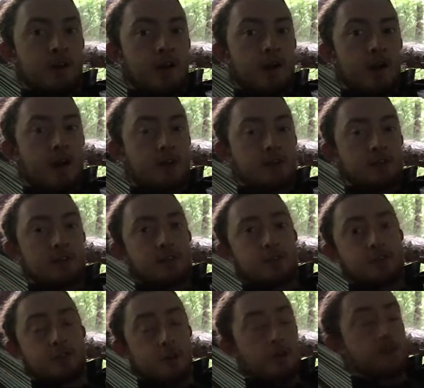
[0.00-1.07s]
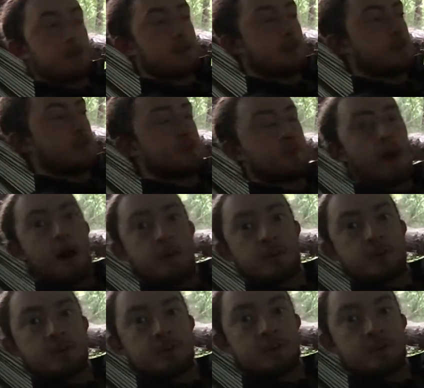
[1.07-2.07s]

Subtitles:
So this is obviously just for hammocks.